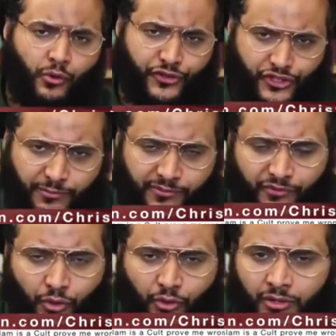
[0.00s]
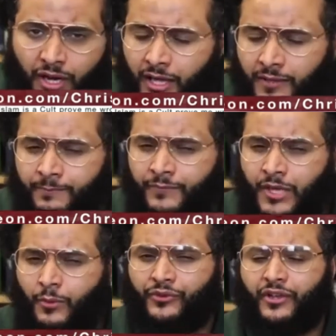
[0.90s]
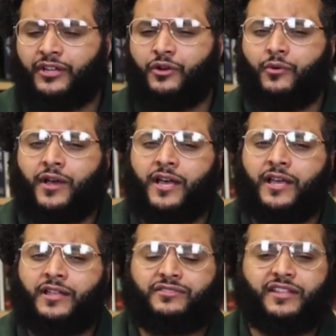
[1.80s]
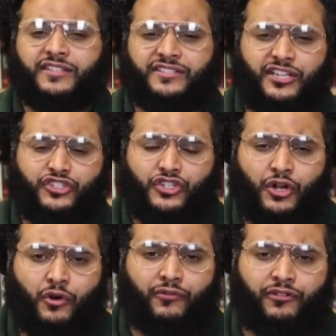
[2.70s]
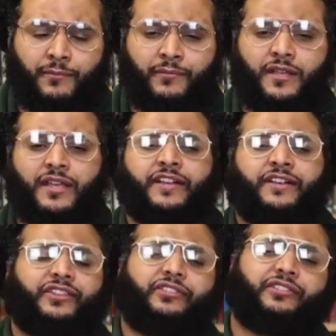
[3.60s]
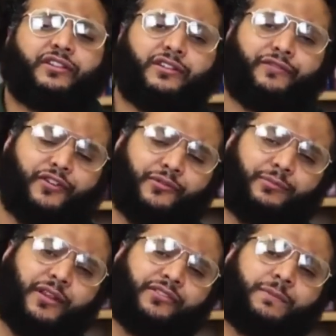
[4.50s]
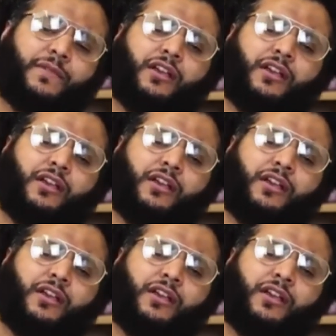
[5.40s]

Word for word: authorship of the Quran was unaware that such an ovum existed in the first place.